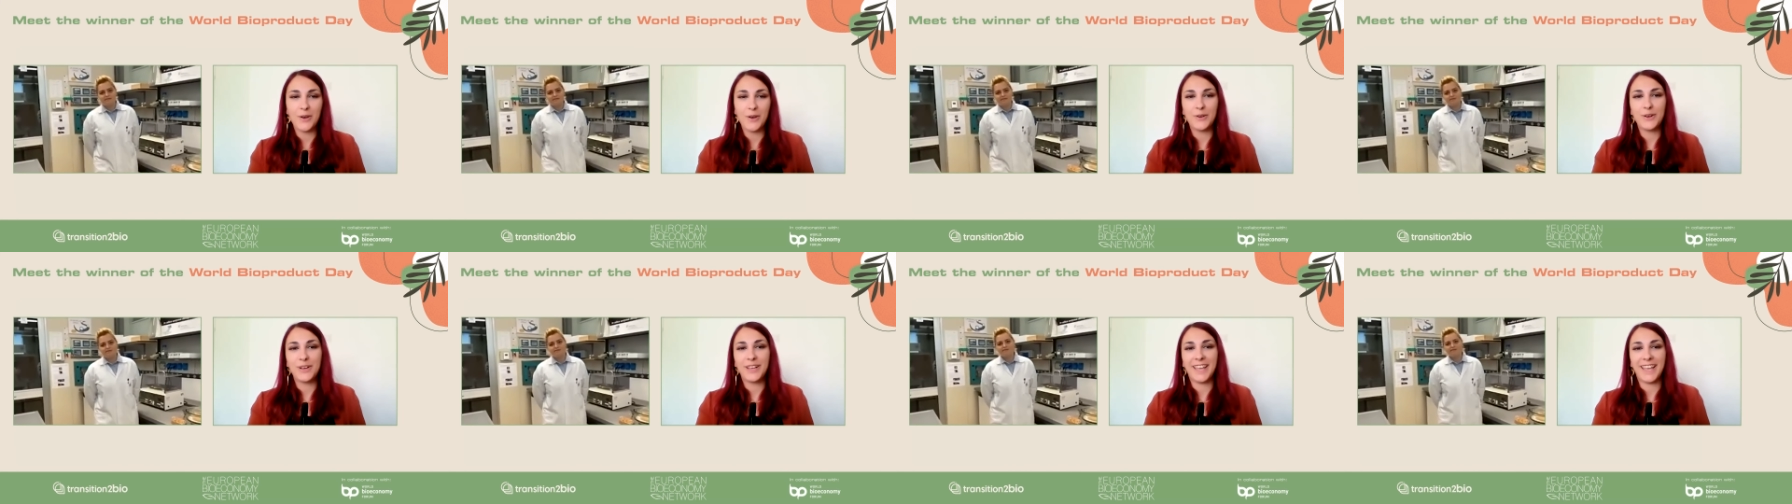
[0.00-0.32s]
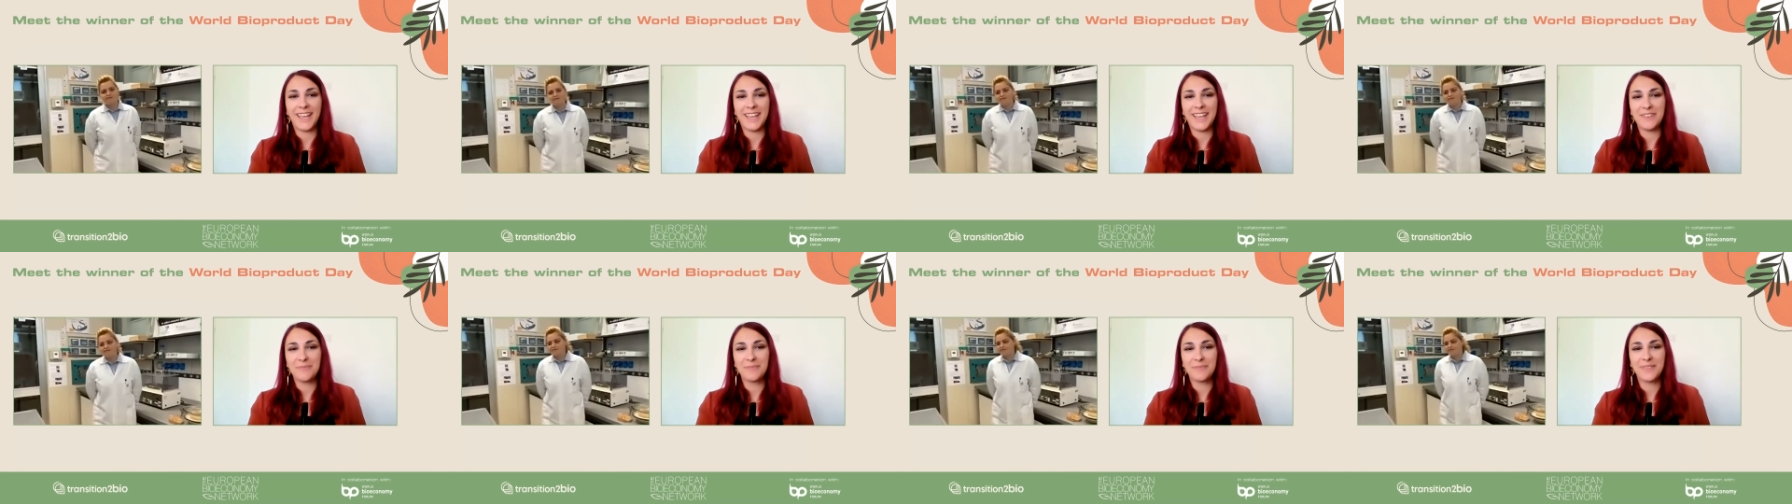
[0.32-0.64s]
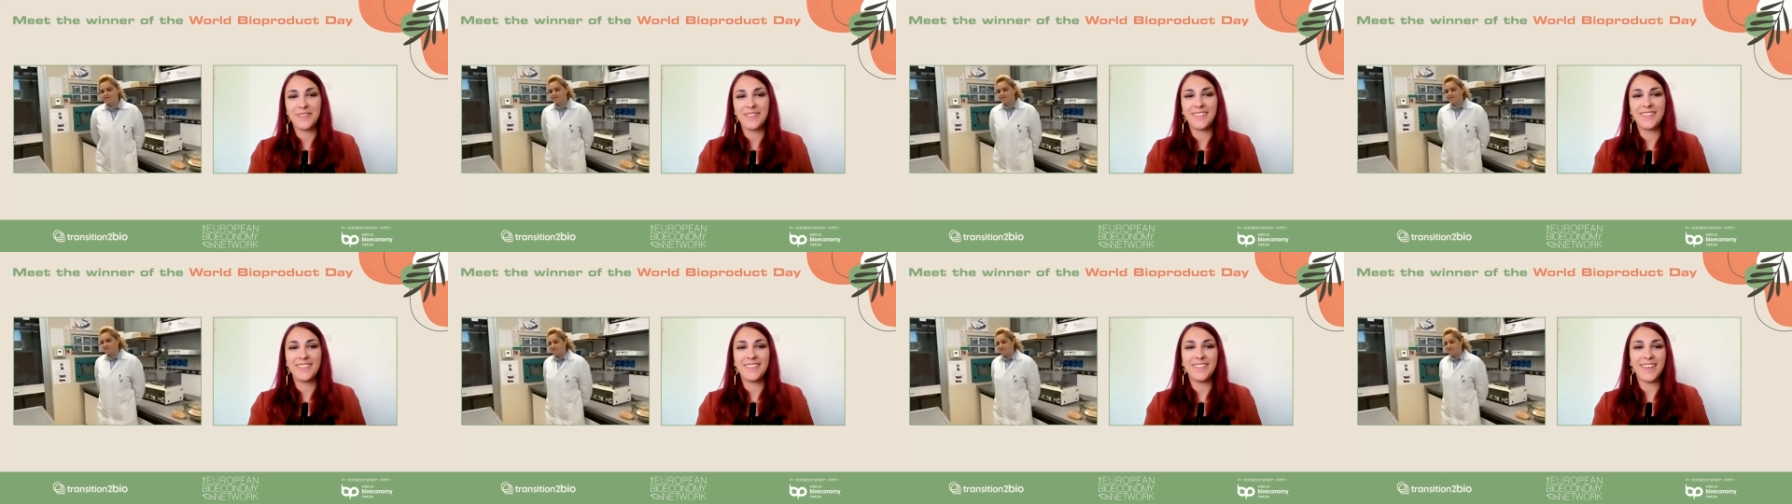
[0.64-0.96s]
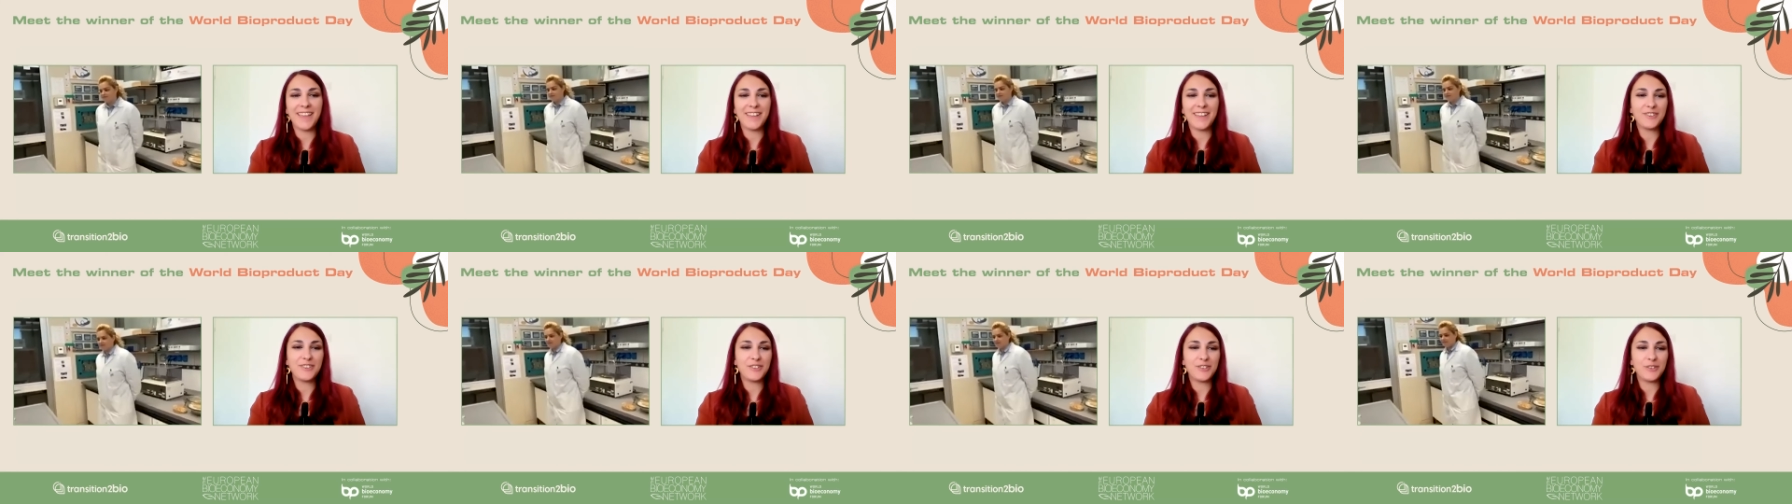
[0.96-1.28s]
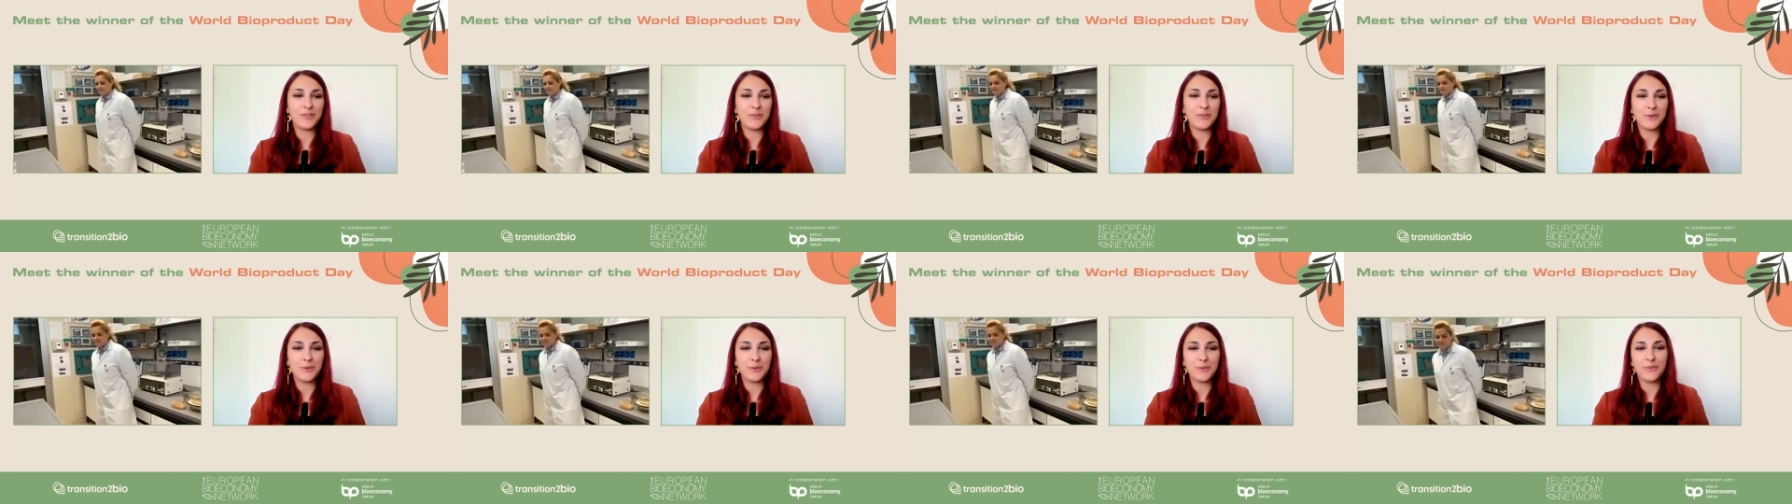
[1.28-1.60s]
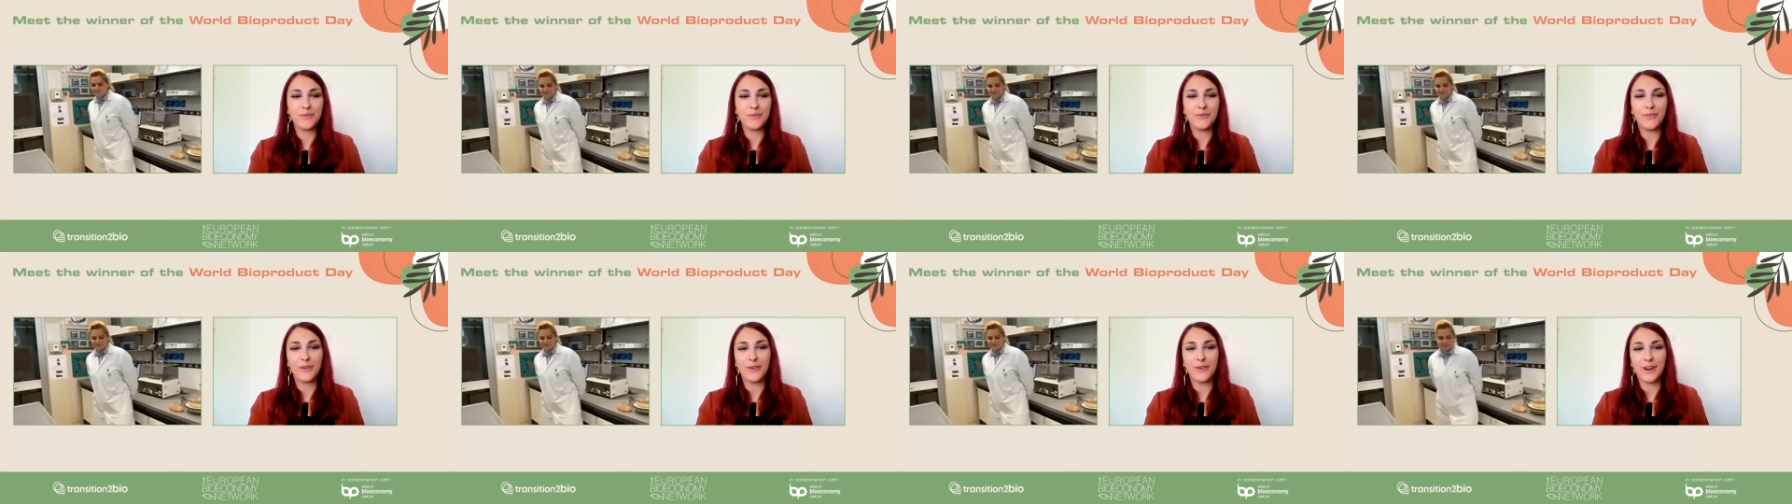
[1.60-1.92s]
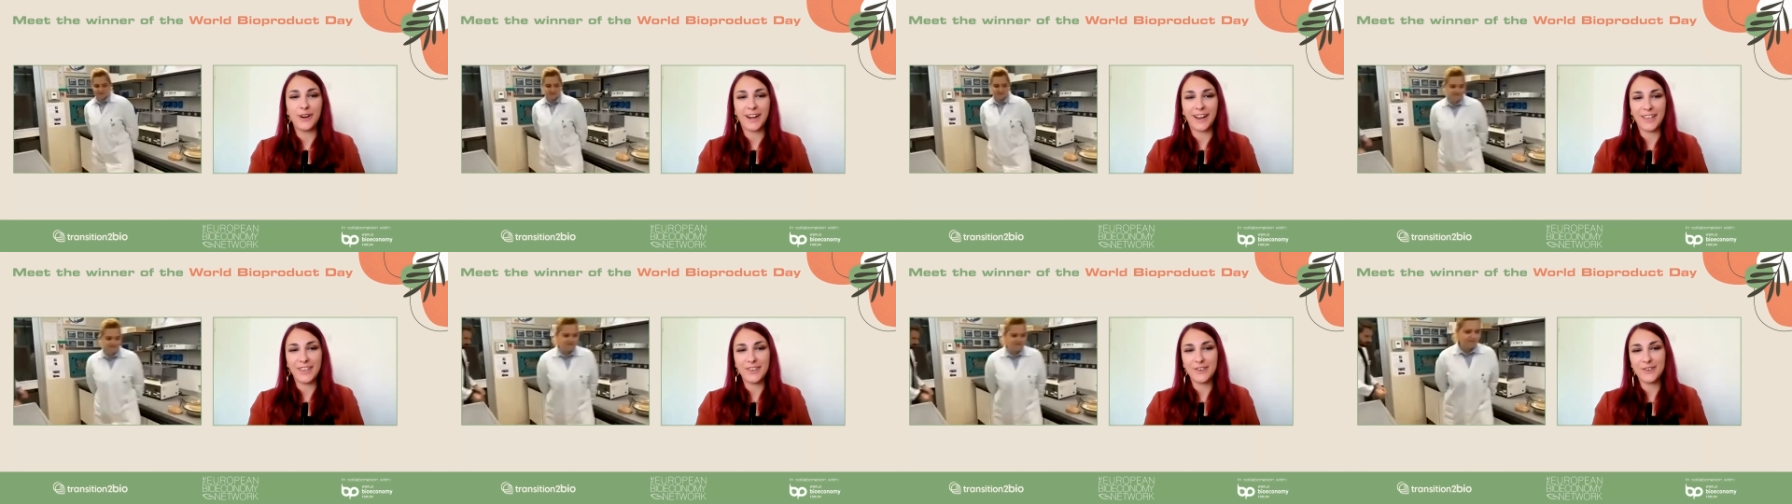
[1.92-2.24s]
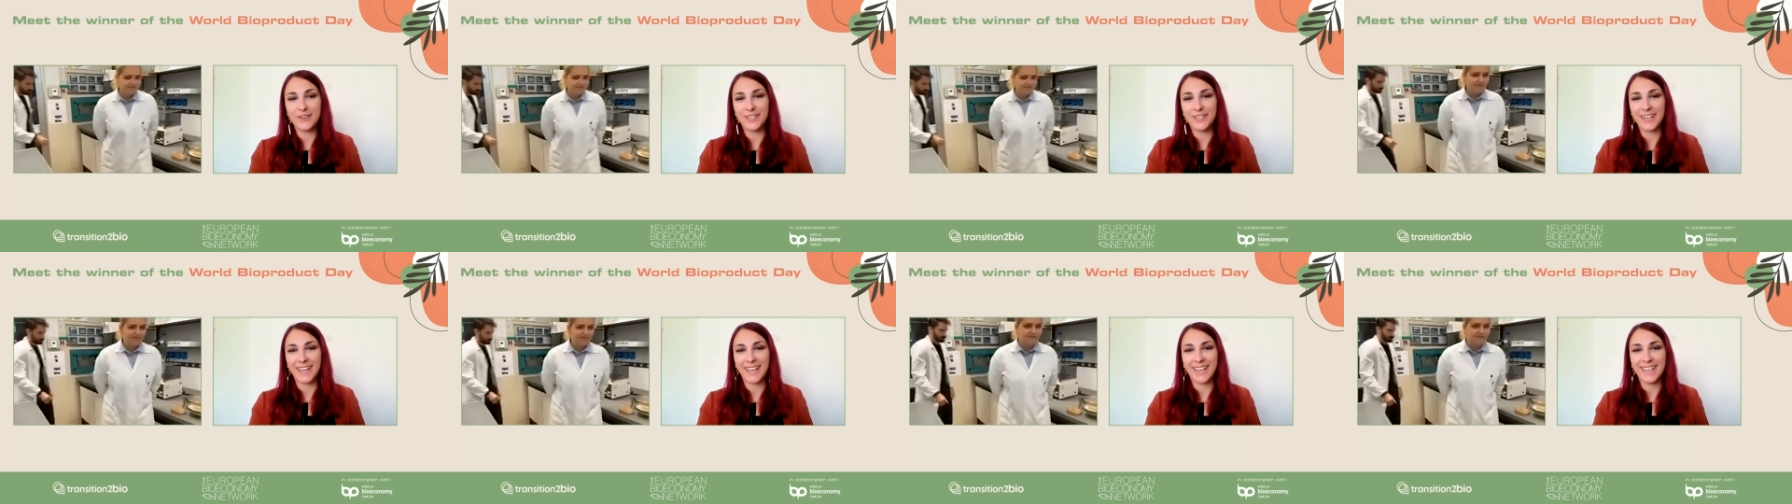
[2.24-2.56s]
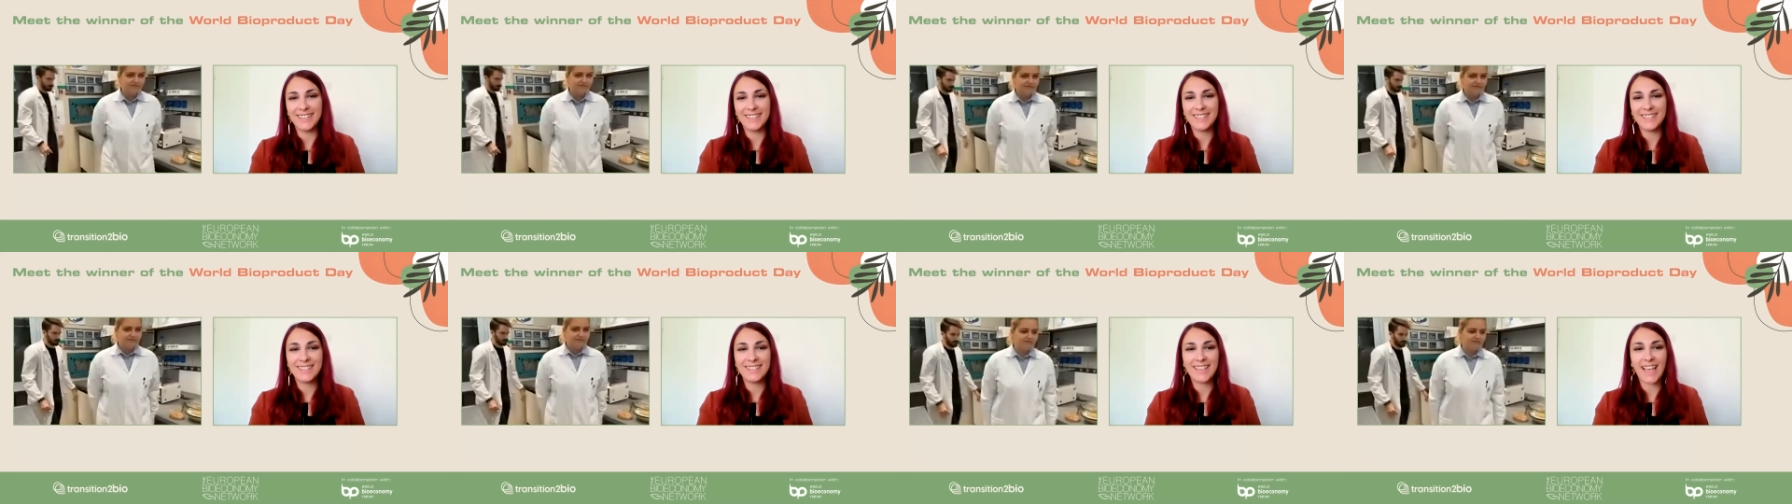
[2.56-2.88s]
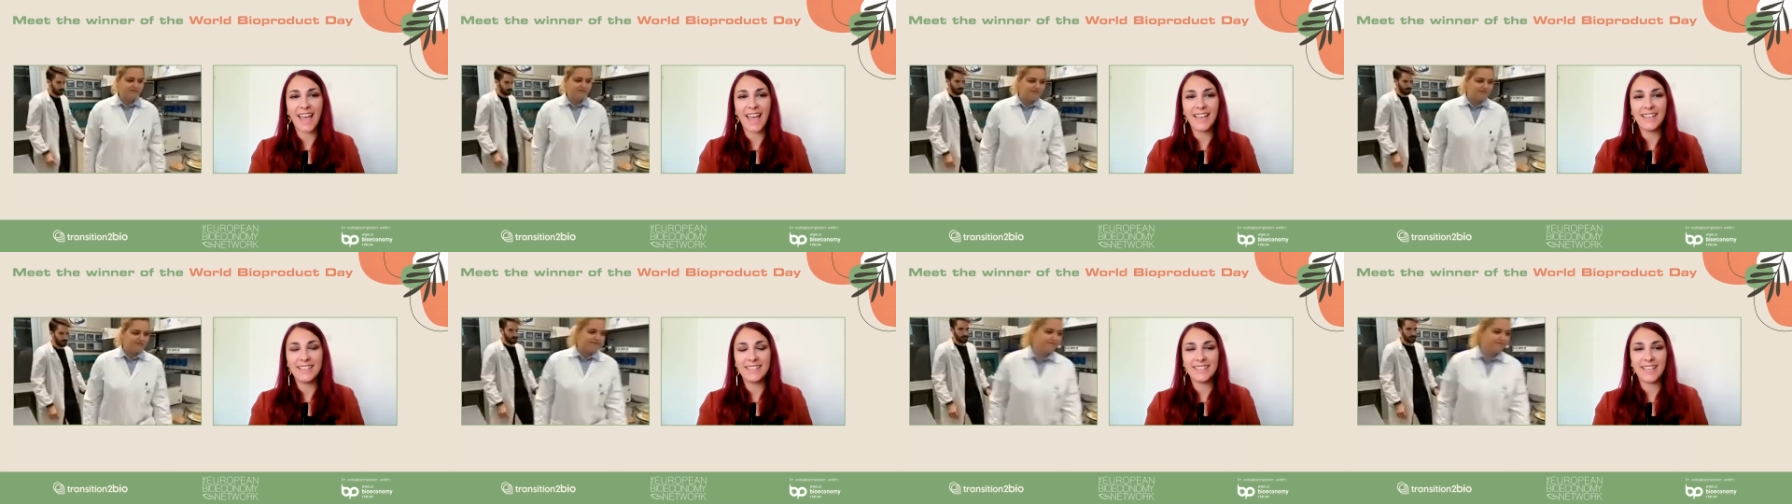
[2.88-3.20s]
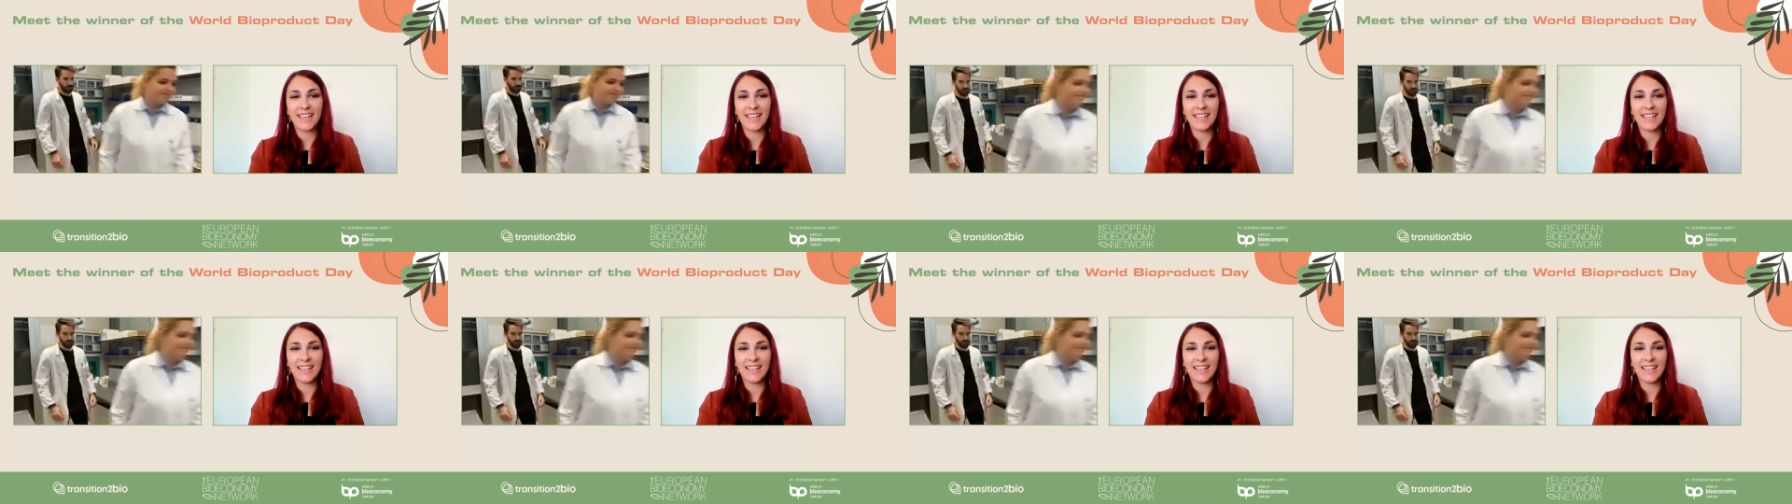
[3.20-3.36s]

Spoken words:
Okay, thank you for your insights.